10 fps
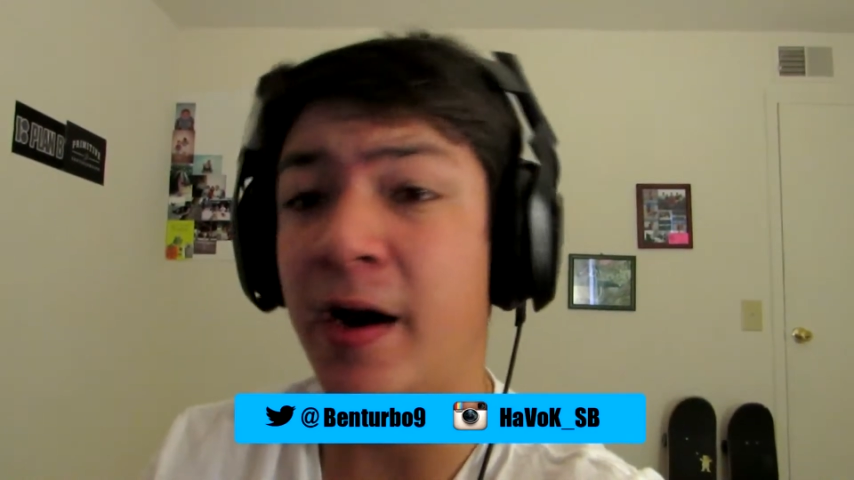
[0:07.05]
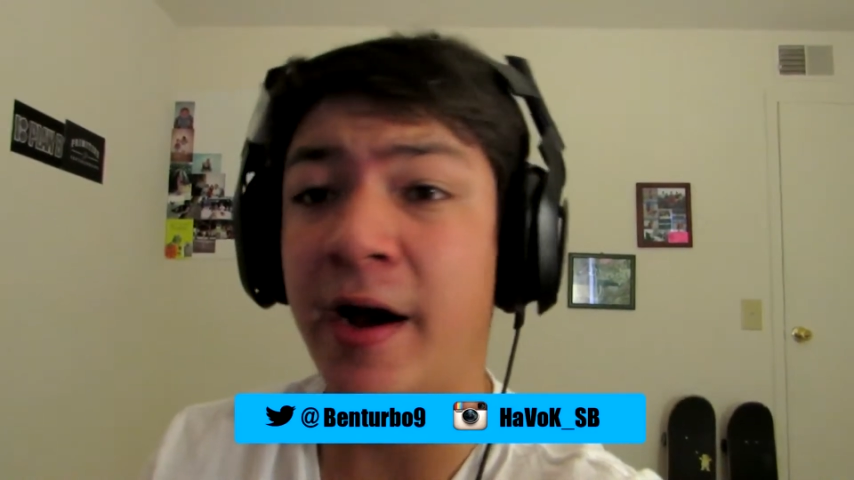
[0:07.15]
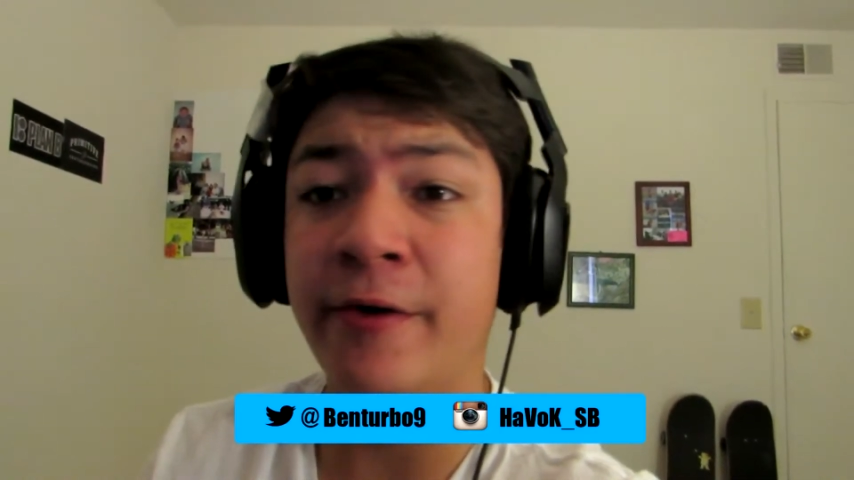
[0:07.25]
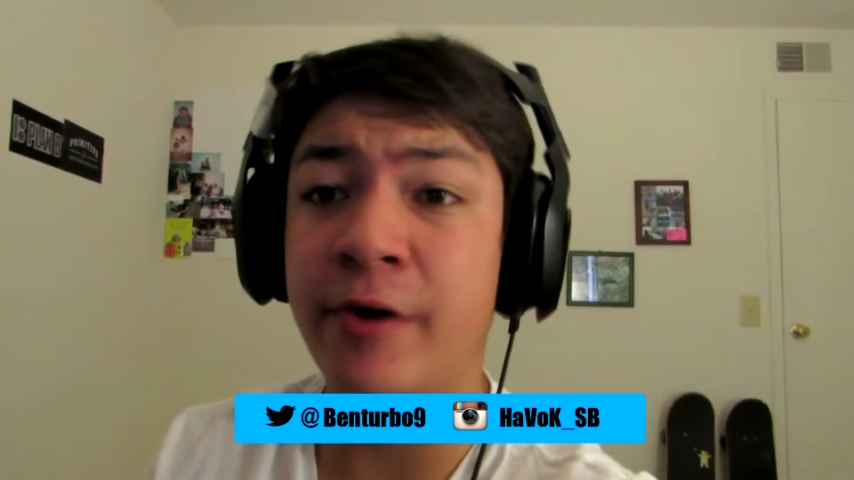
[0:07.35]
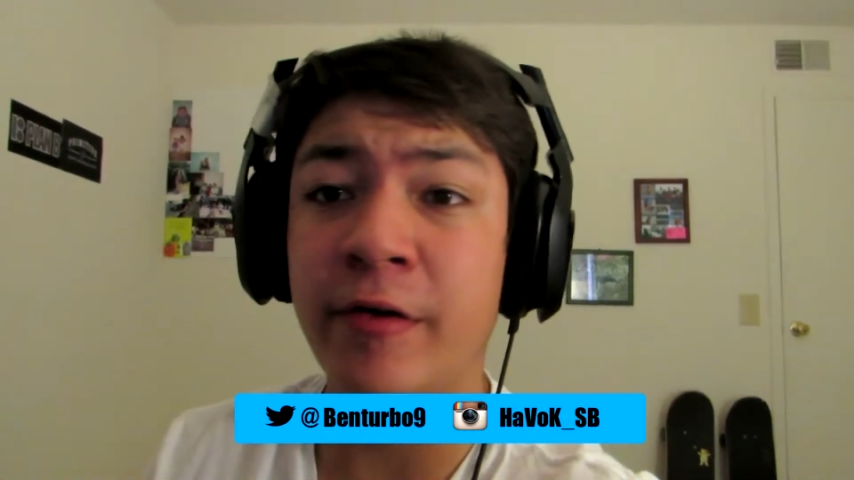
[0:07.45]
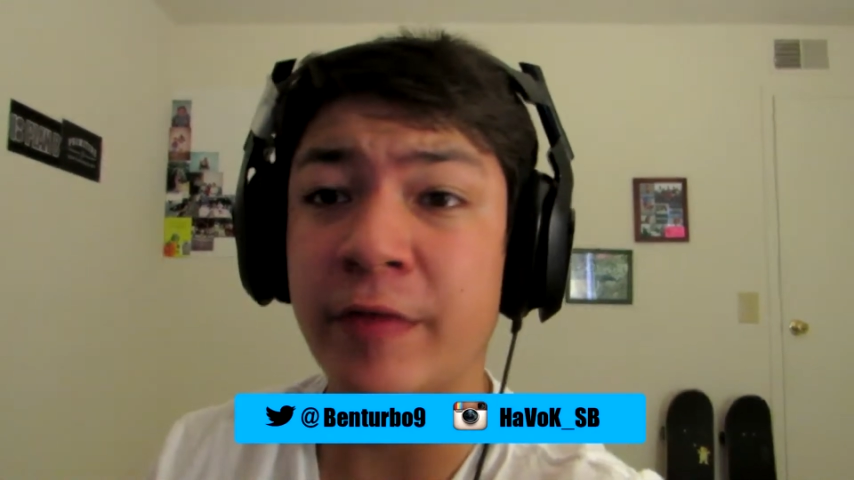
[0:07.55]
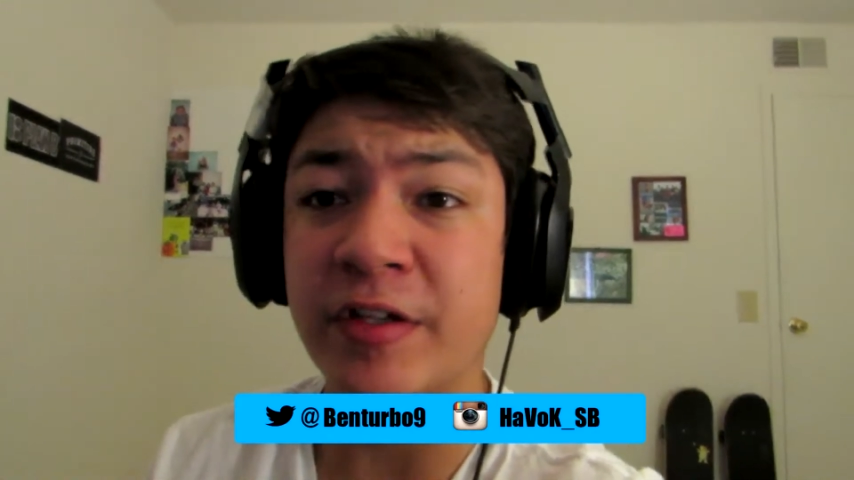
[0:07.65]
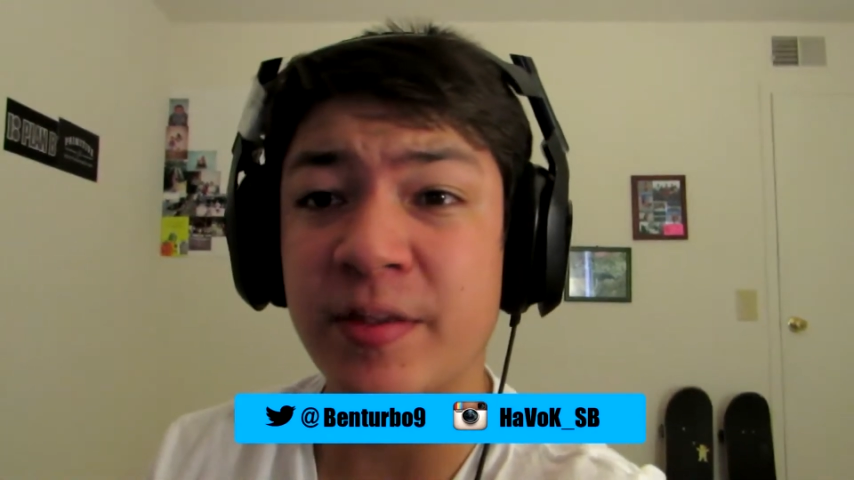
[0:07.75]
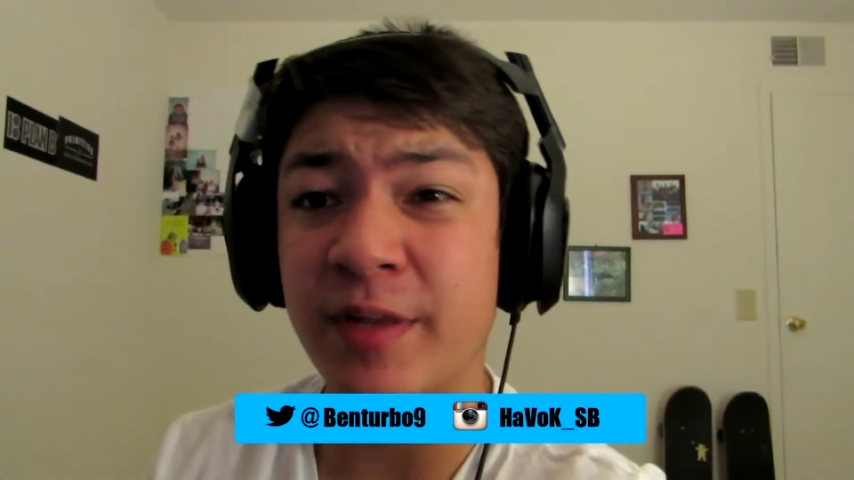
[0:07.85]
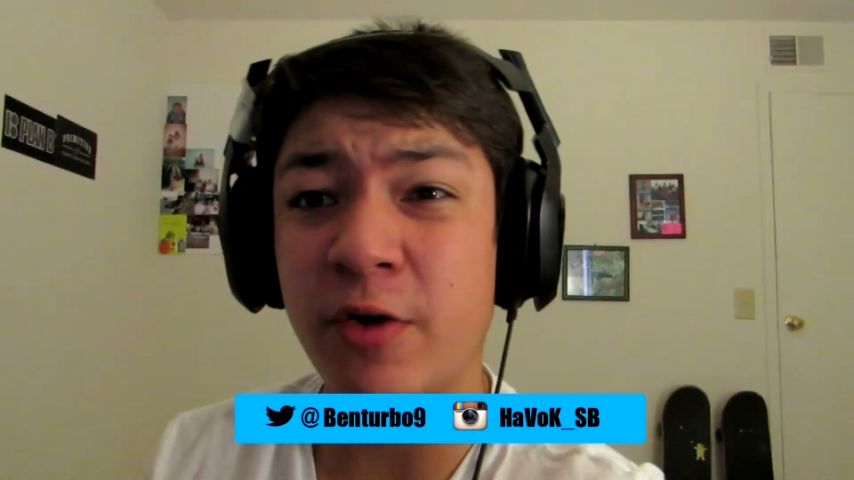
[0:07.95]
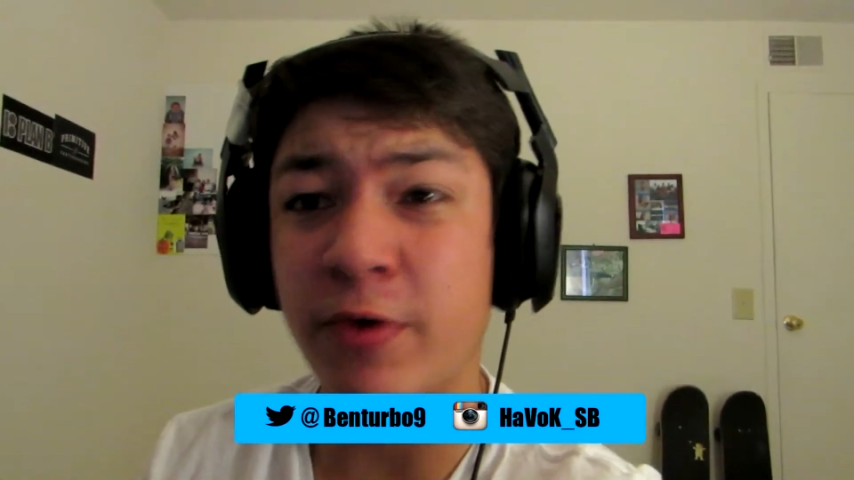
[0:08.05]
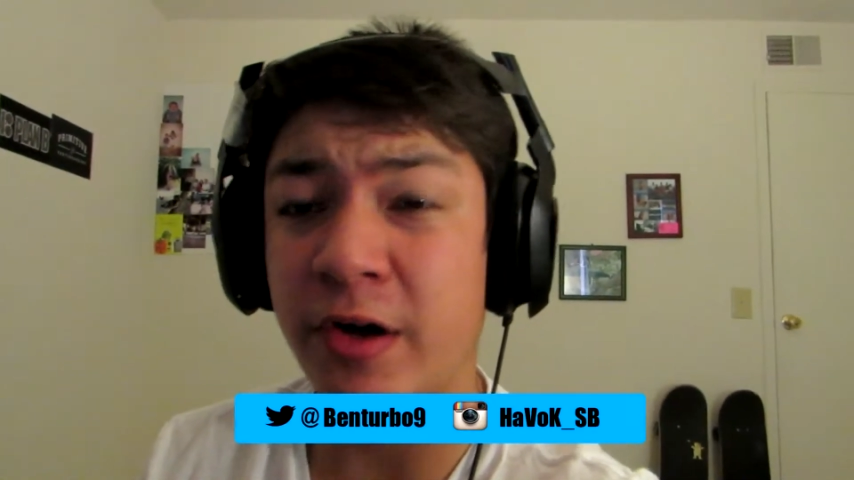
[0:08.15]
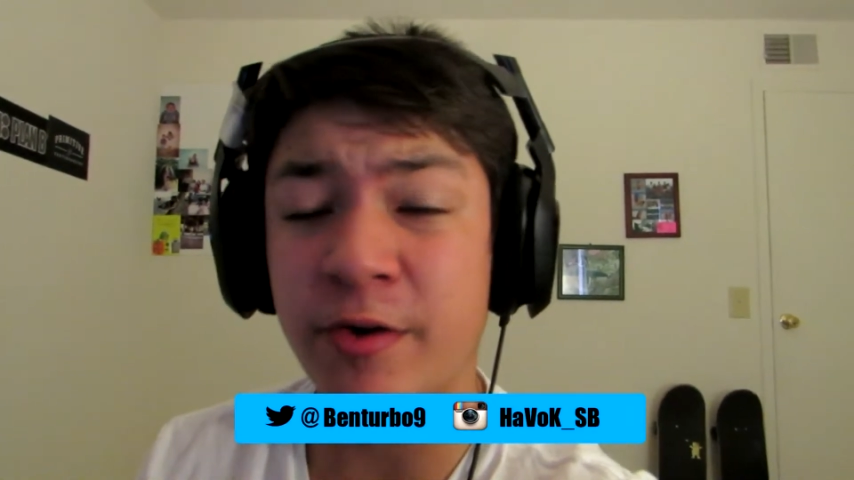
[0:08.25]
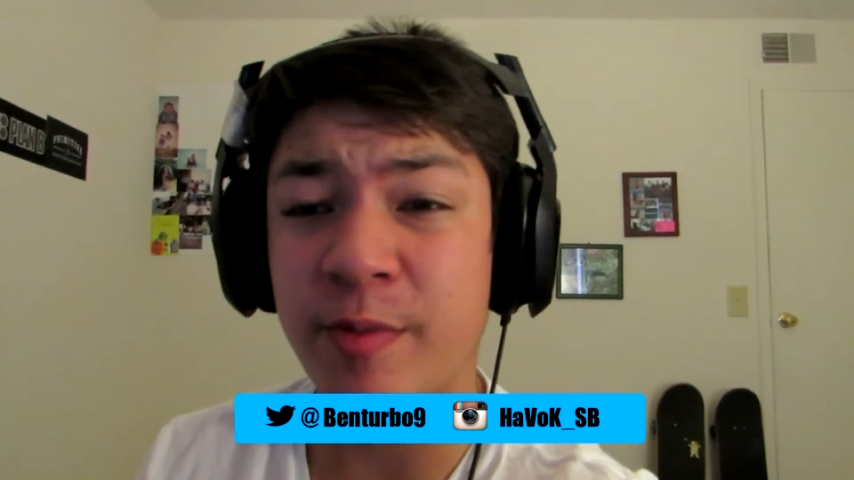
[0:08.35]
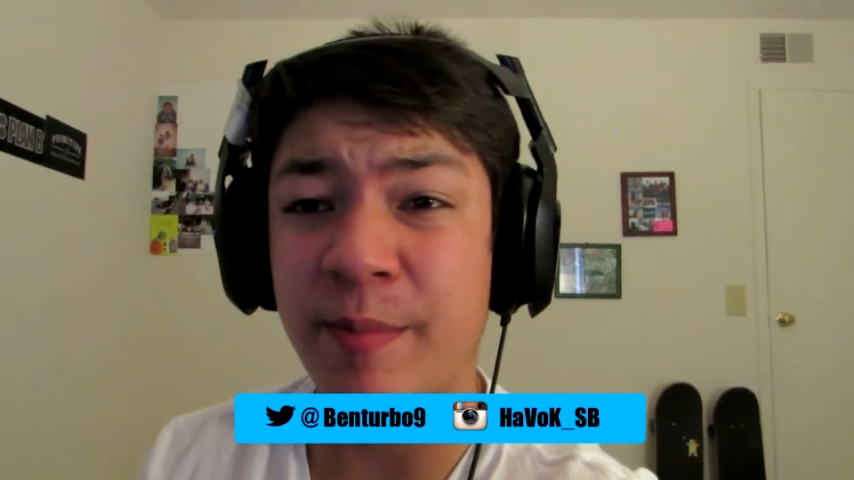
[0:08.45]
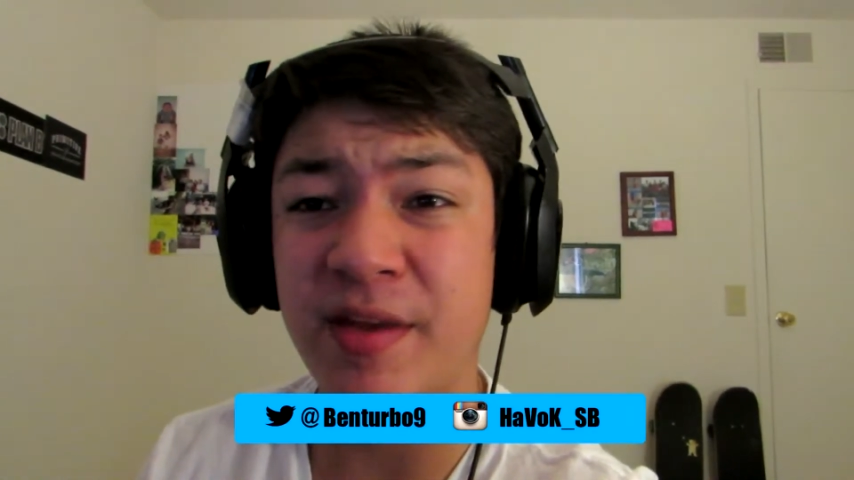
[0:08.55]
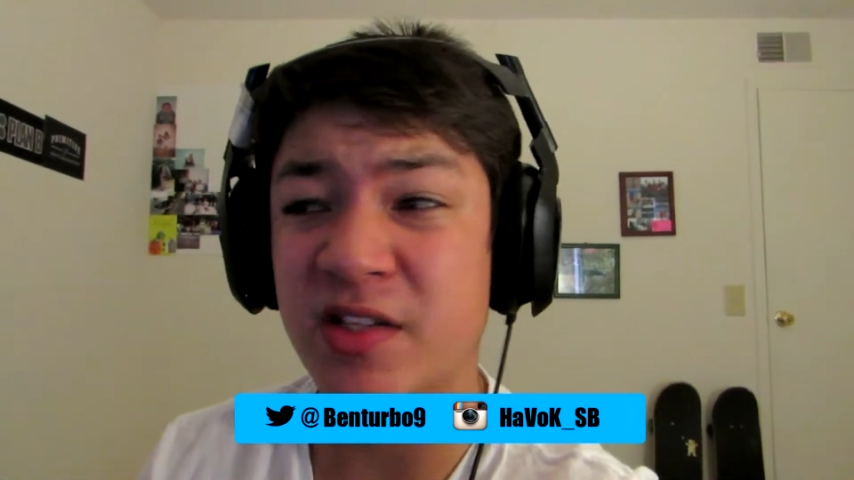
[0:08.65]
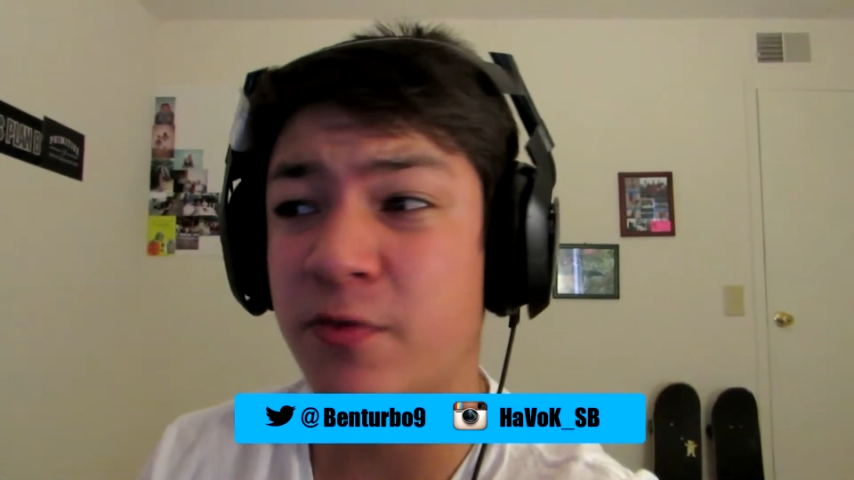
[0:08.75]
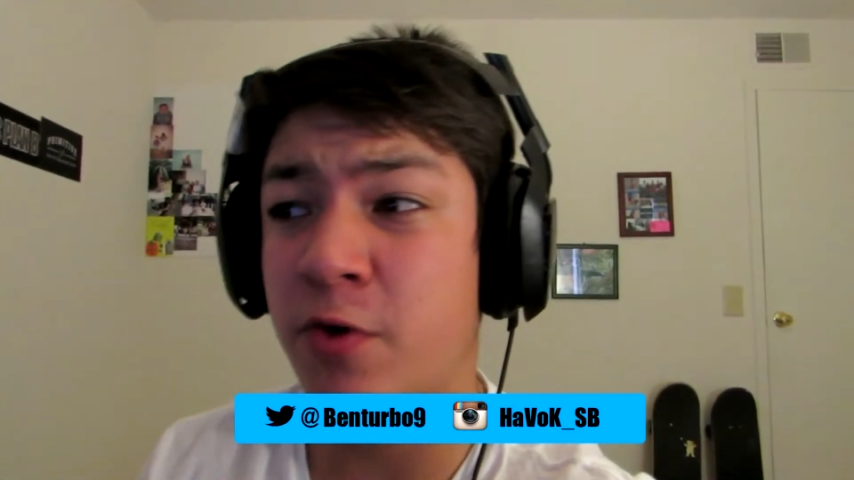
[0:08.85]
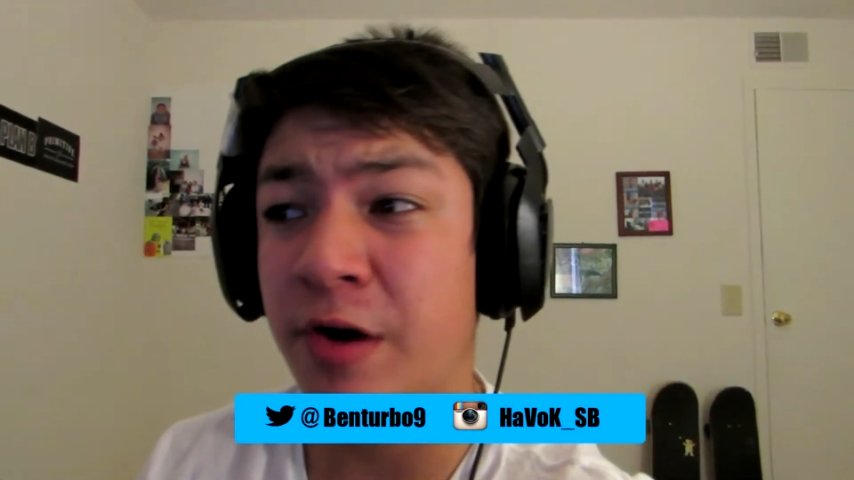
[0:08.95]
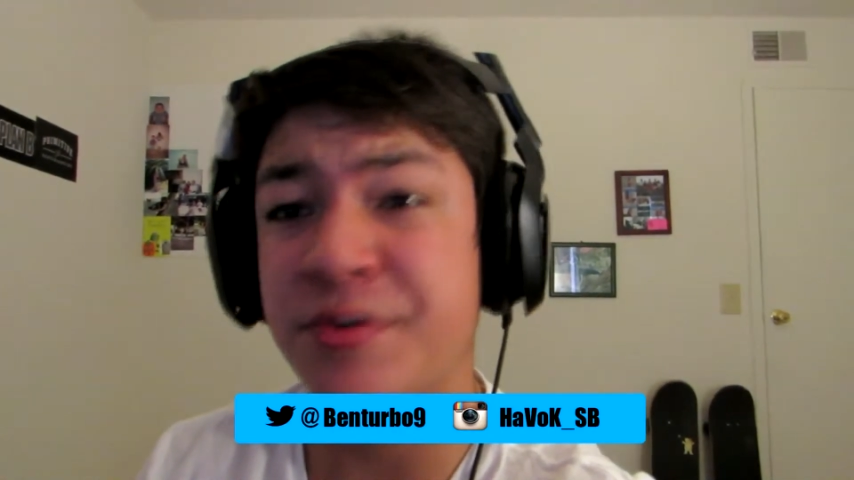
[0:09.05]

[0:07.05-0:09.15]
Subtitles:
I don't know if there's something going on with my PS4.